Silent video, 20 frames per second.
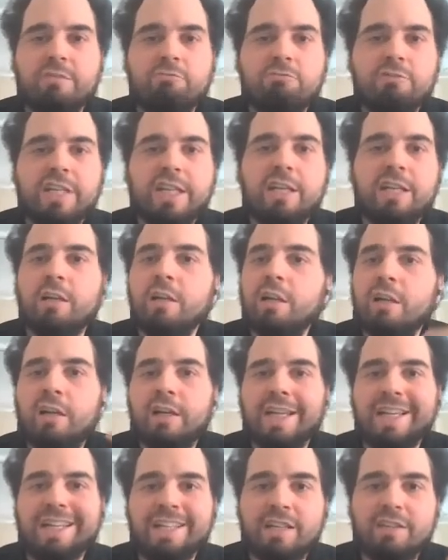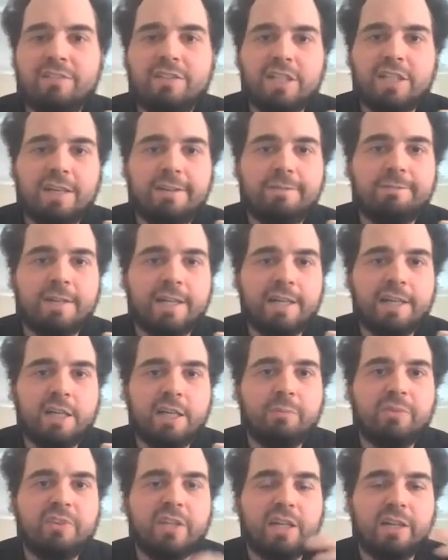real, like netcdf file
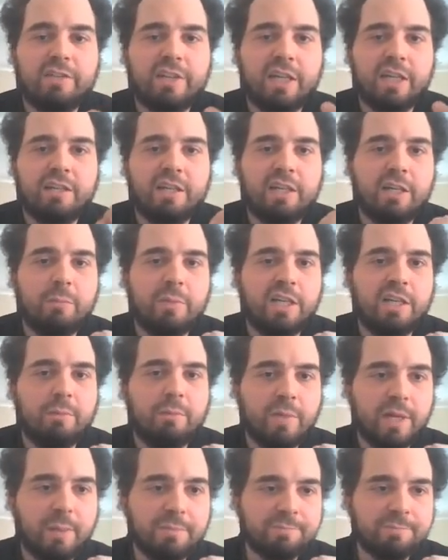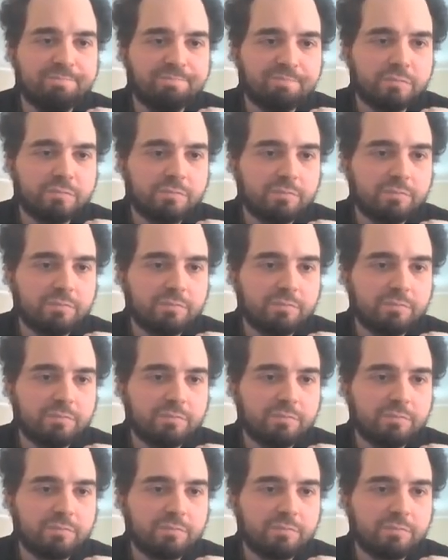names that are then dynamically mapped.